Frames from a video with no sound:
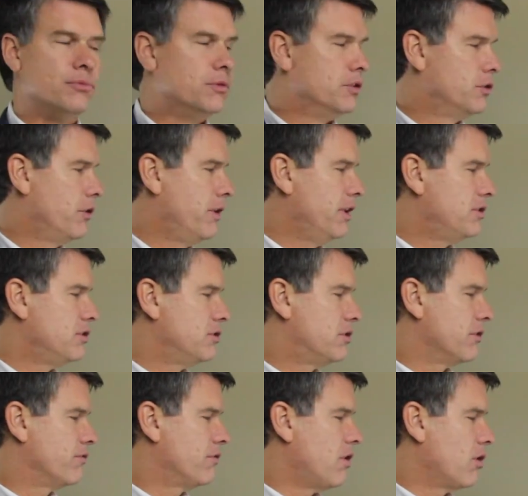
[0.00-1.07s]
So this is
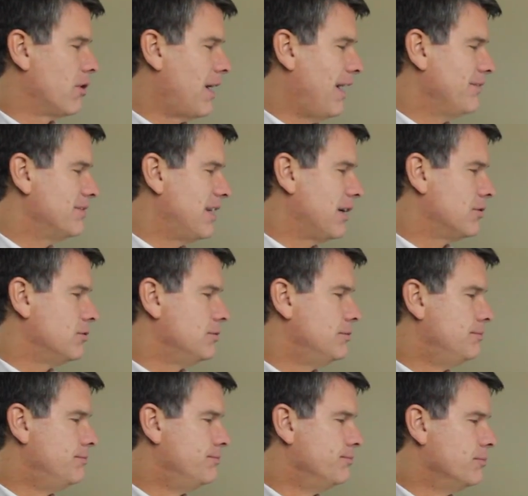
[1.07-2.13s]
the fraud life cycle,
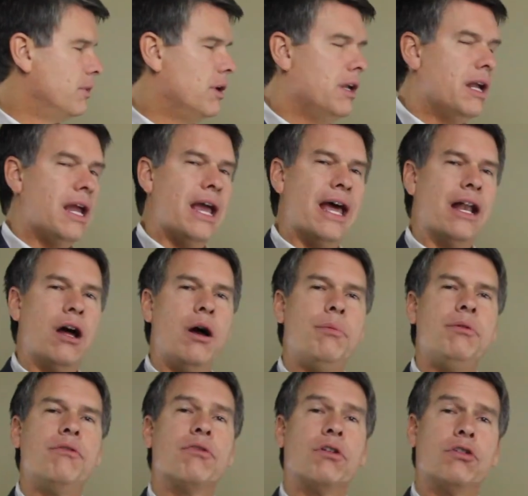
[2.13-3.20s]
and I
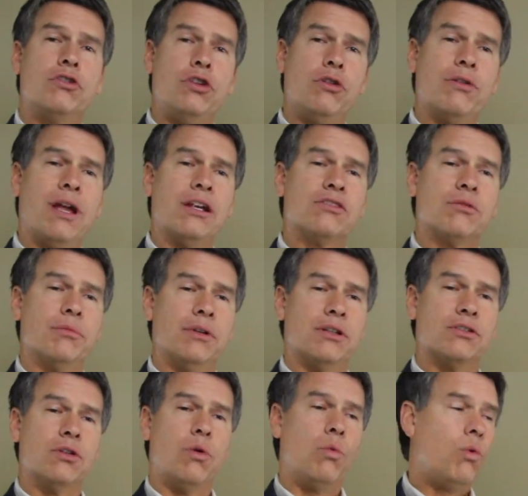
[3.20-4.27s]
hope you've learned two things from this.